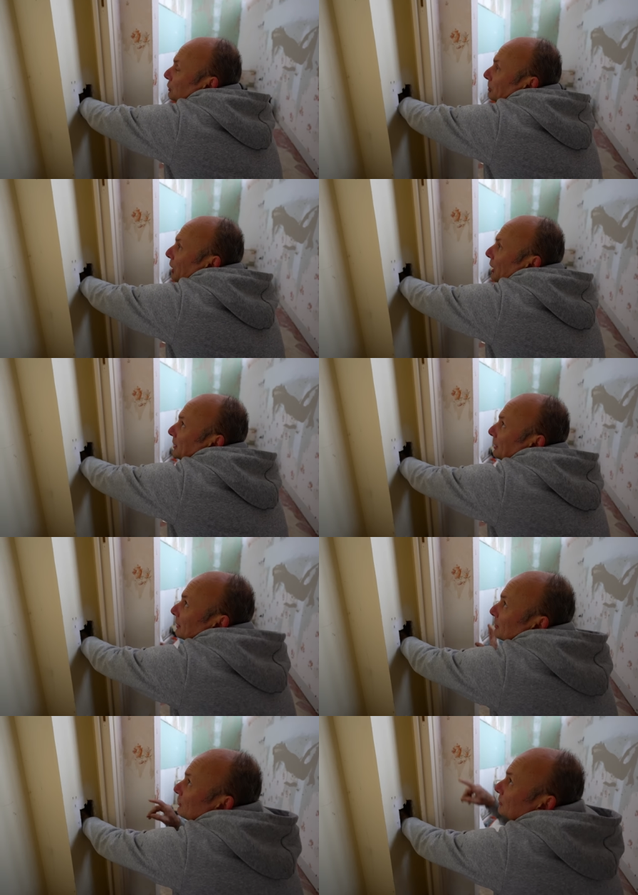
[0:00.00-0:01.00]
supply
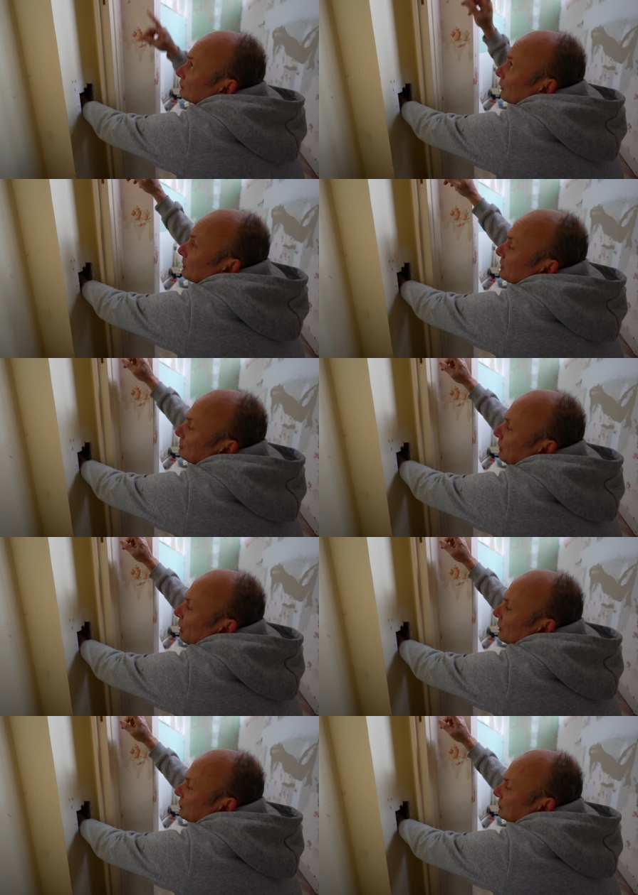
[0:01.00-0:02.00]
cable from this
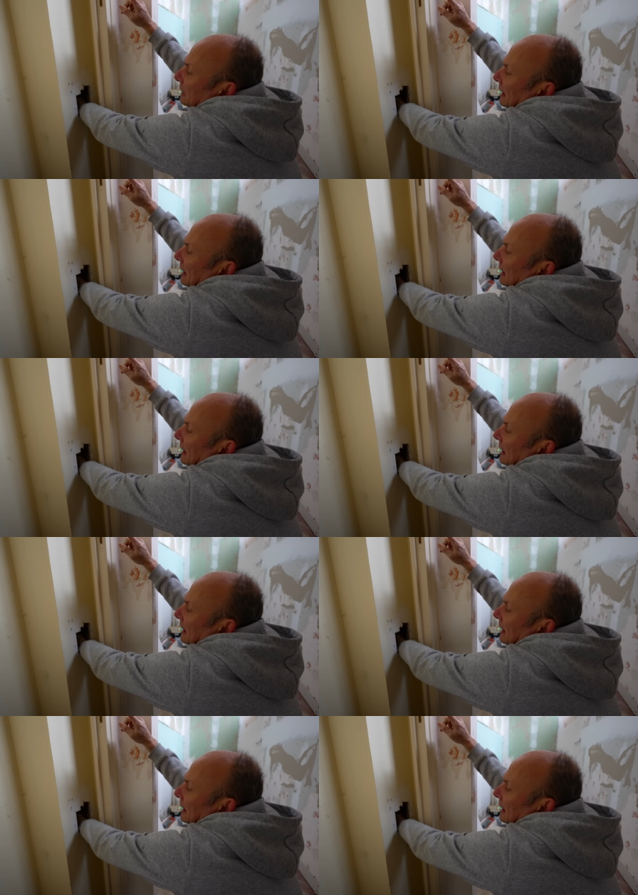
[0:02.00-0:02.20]
box